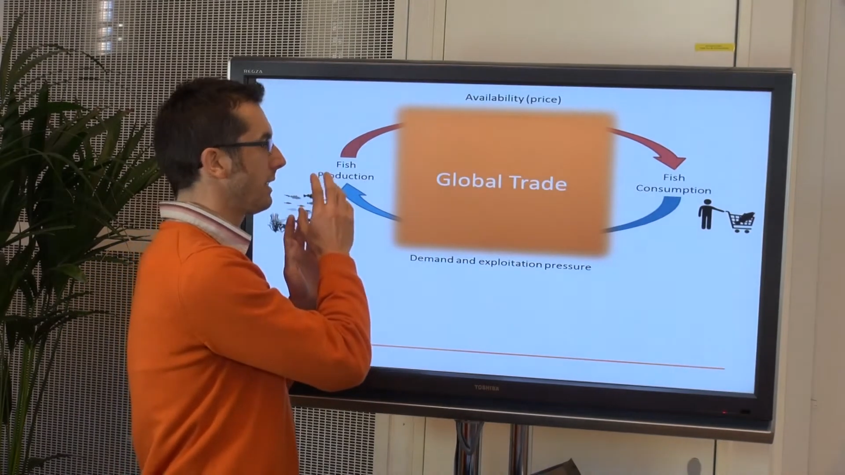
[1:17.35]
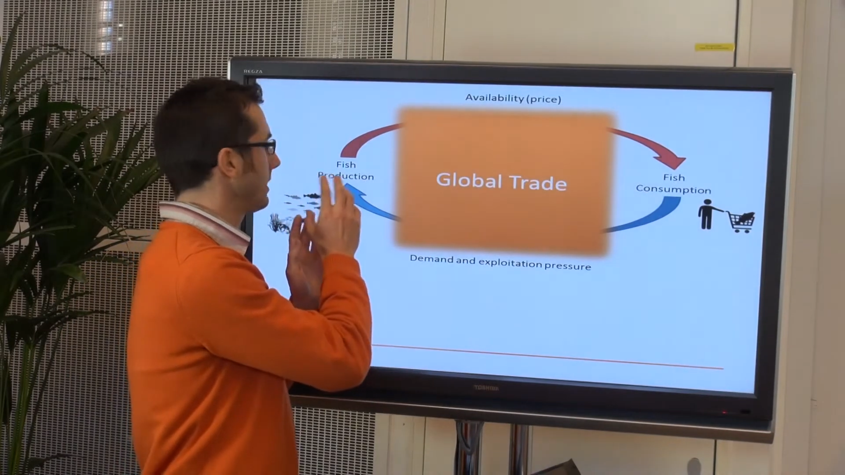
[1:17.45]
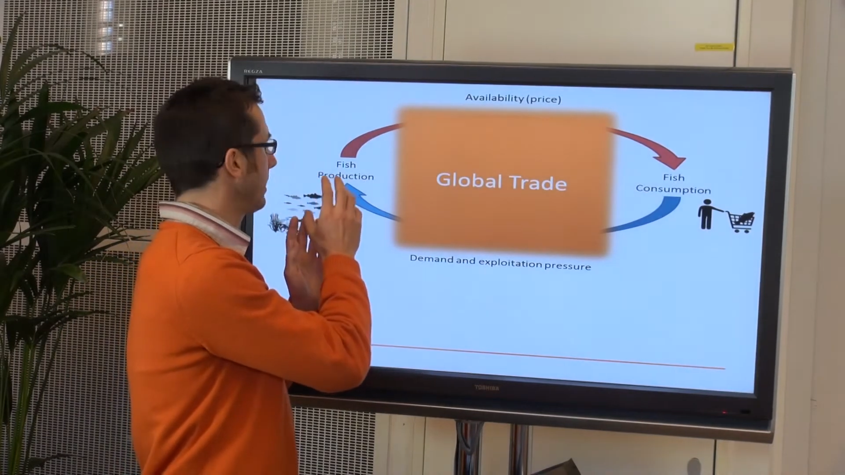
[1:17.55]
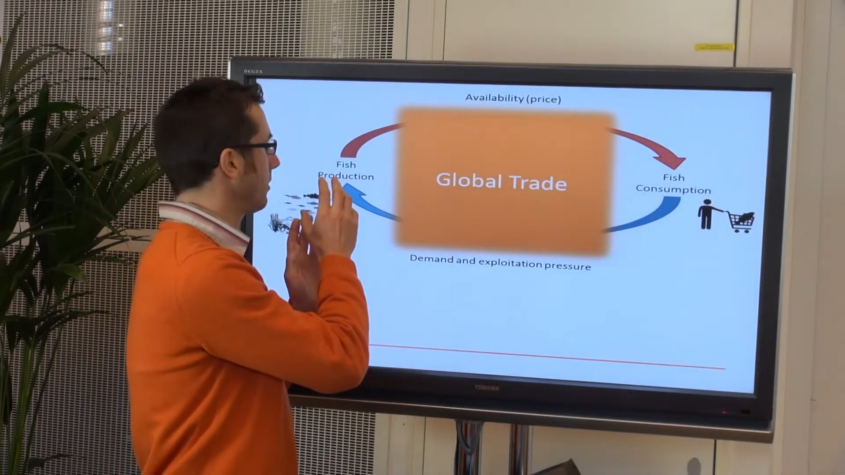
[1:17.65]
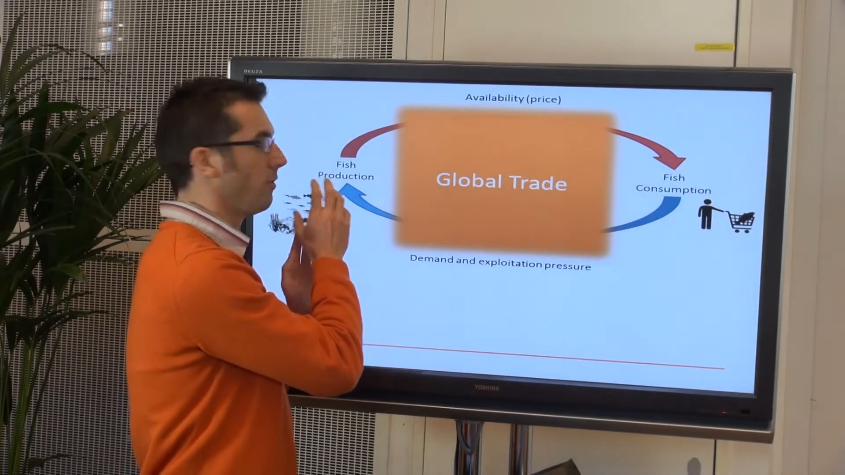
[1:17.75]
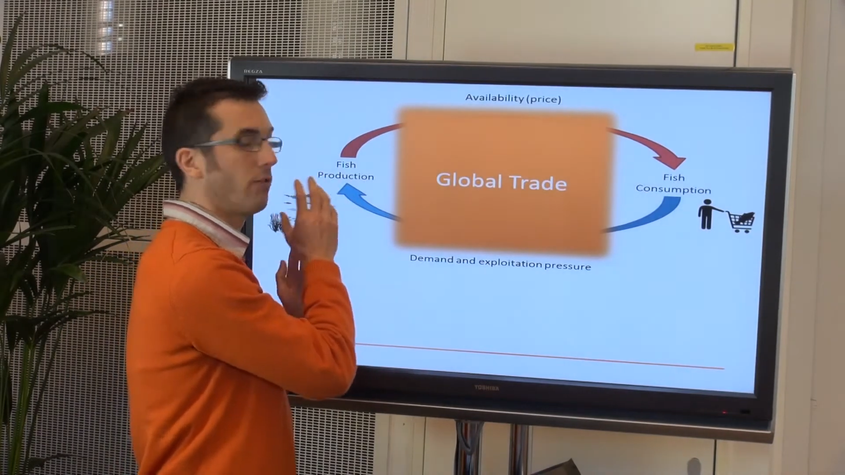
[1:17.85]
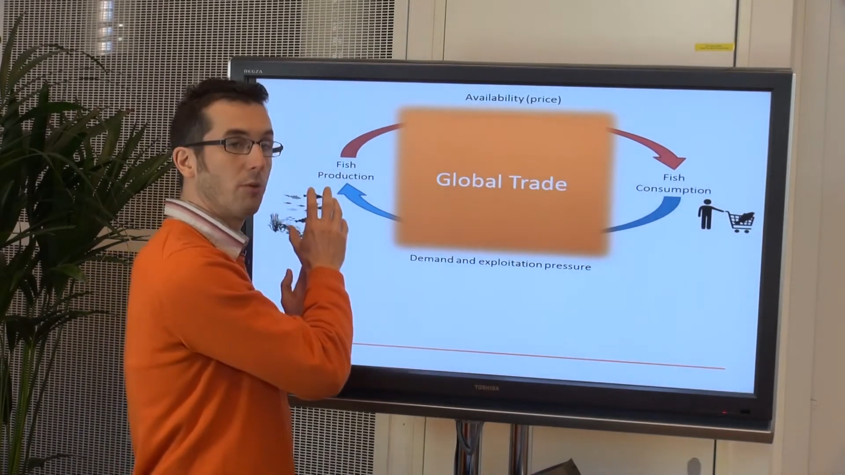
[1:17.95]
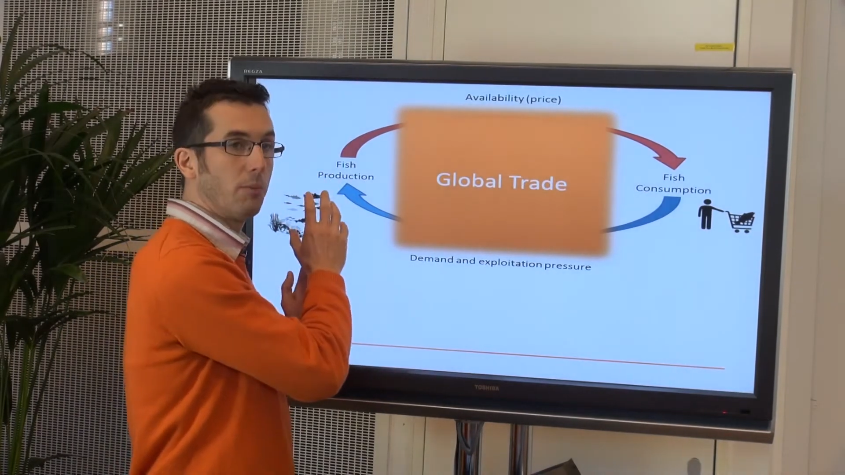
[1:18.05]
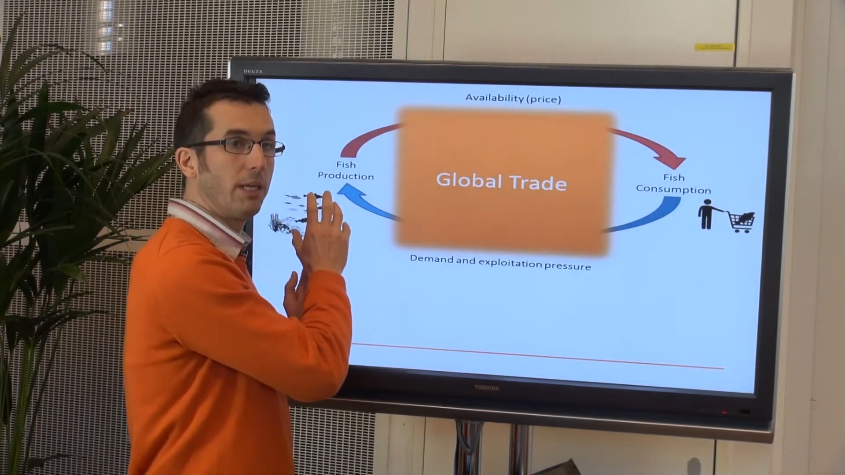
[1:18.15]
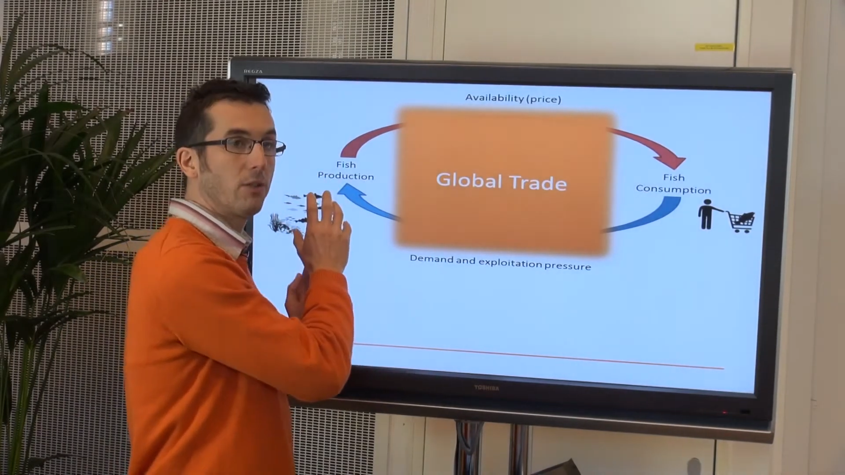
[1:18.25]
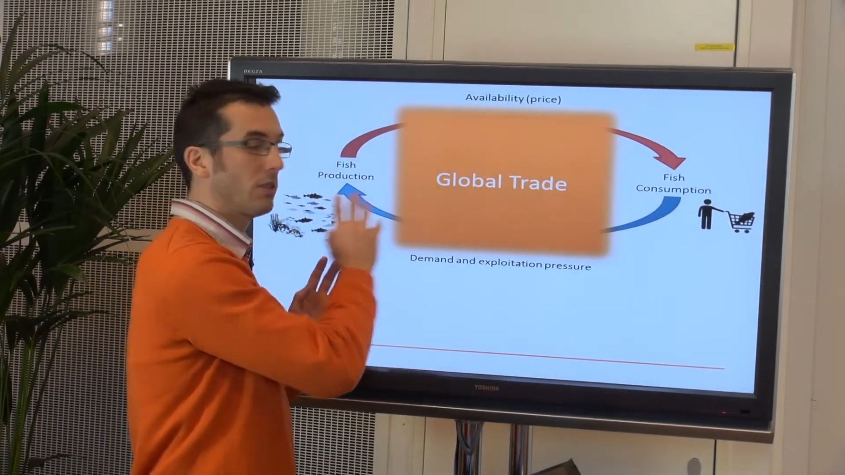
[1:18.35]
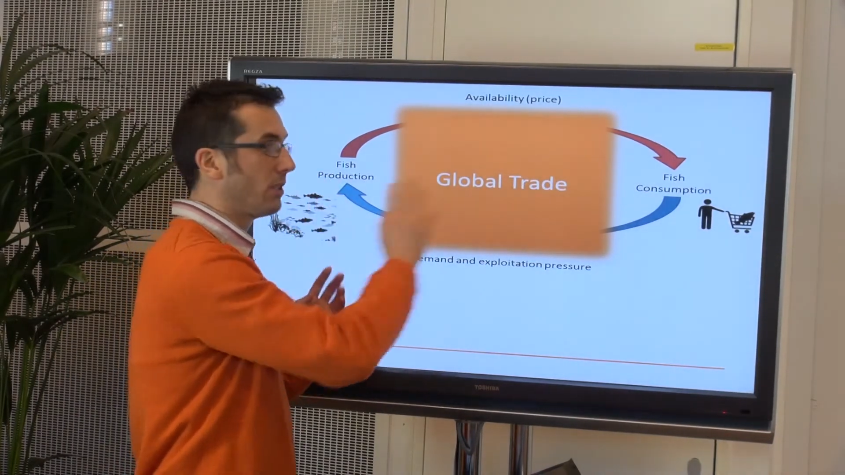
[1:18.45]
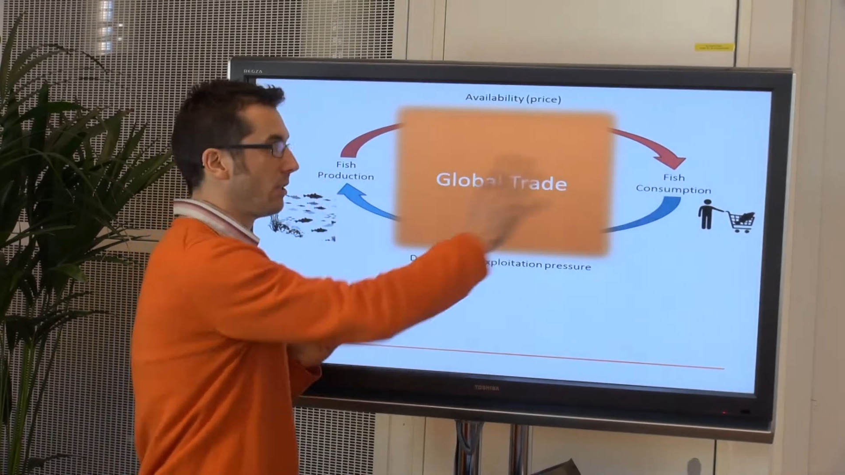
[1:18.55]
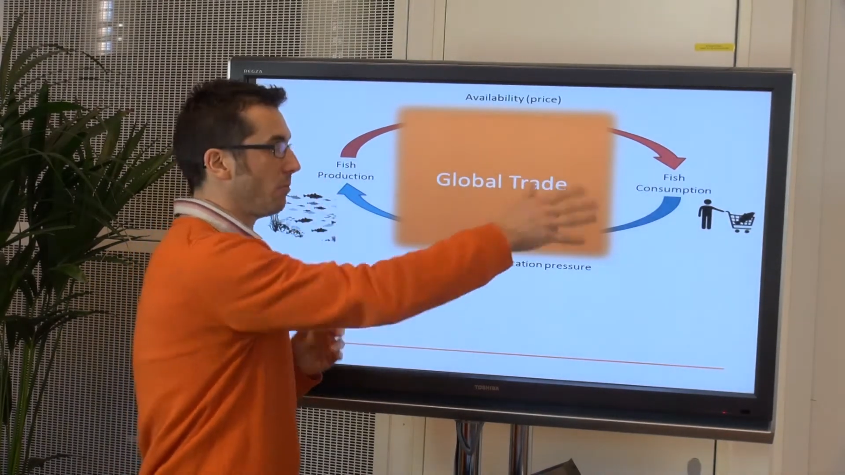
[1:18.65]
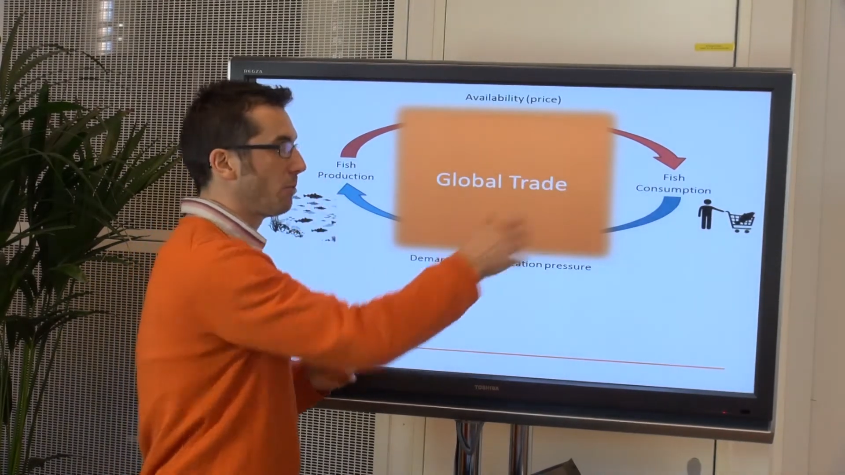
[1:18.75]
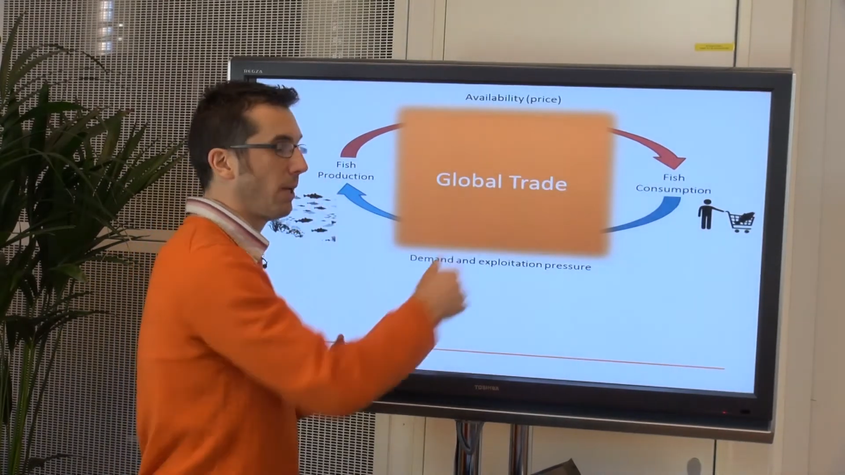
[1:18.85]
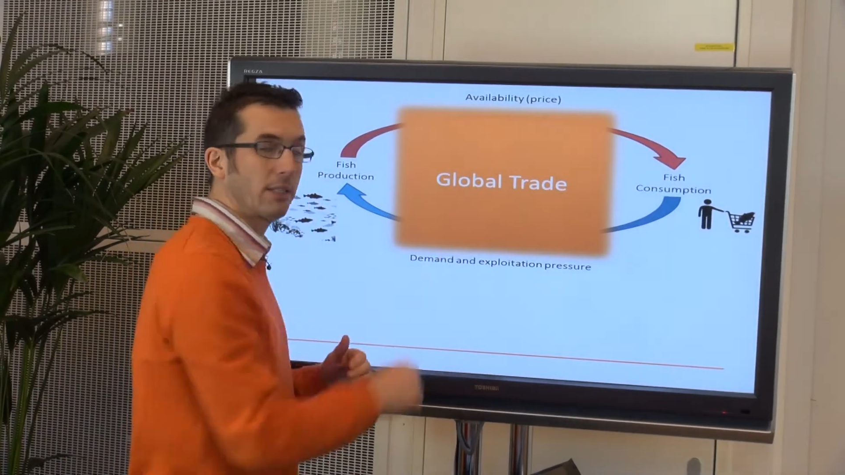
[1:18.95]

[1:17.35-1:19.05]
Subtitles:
signal from ecosystems back